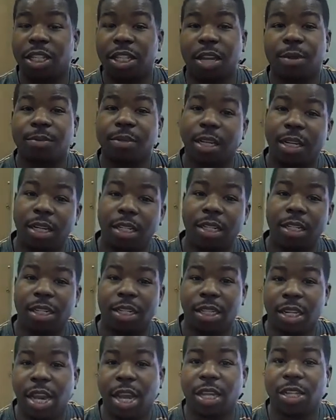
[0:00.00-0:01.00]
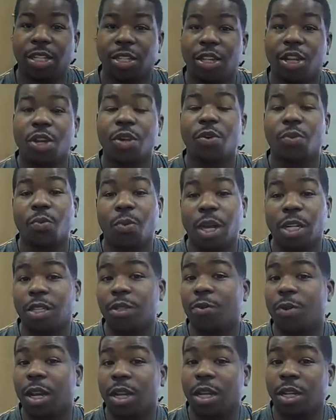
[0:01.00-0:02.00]
She kept sending us this nice
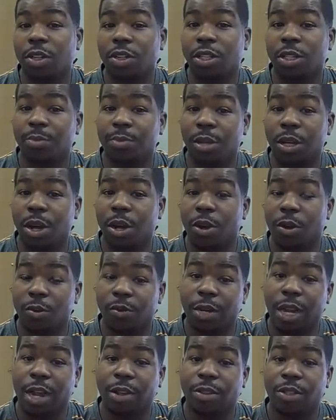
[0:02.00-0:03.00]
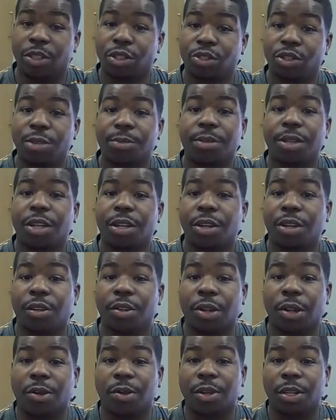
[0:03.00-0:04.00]
restaurant that used to be owned down the street, but they're
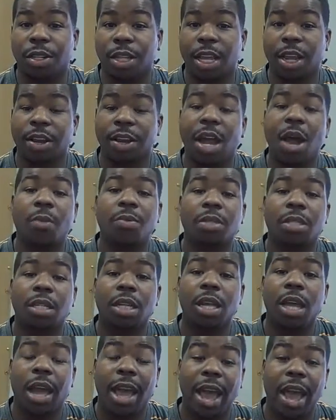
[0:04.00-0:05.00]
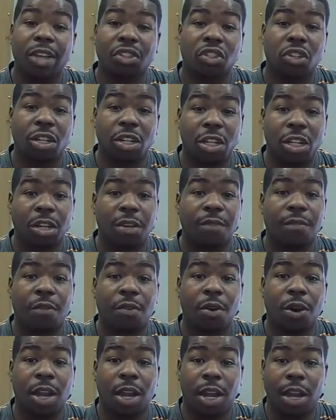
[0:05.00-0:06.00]
no longer there, and I was actually looking
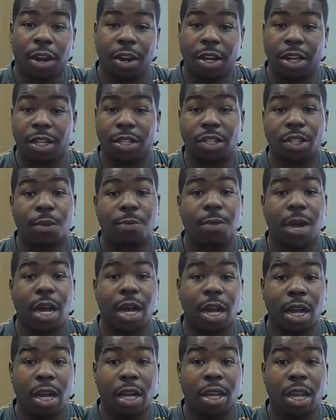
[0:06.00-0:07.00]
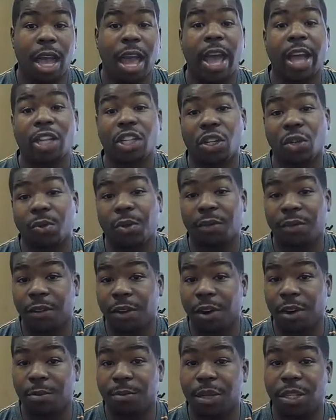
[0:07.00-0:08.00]
for an area. So my aunt actually
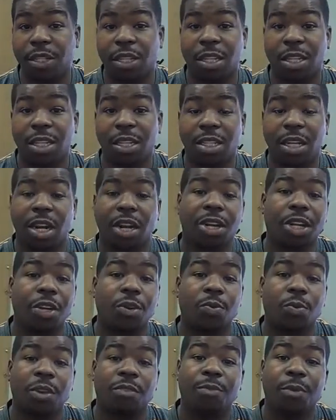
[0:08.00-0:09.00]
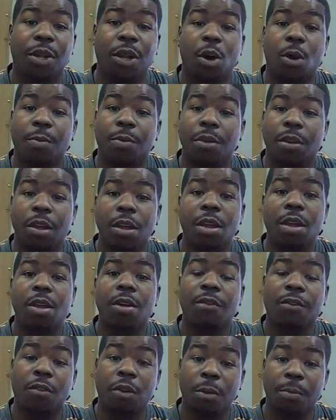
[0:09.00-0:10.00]
referred me to this area. We've been open
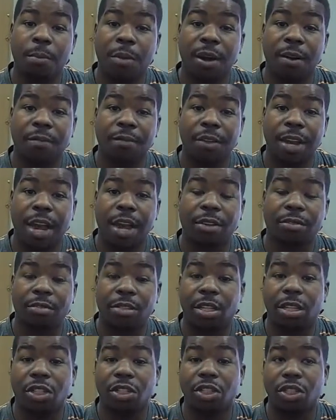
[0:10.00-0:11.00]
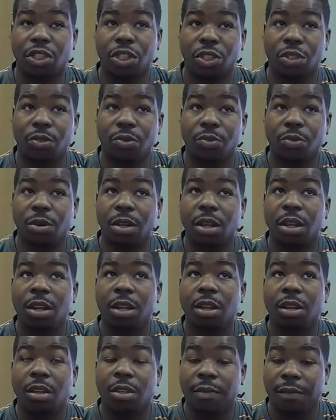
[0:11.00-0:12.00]
for a month now, since June
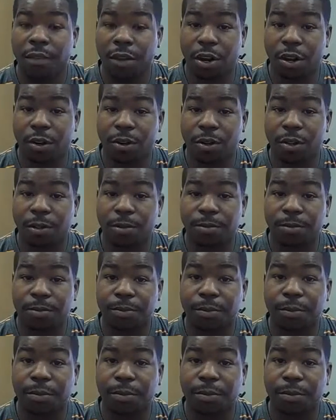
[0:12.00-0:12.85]
the first.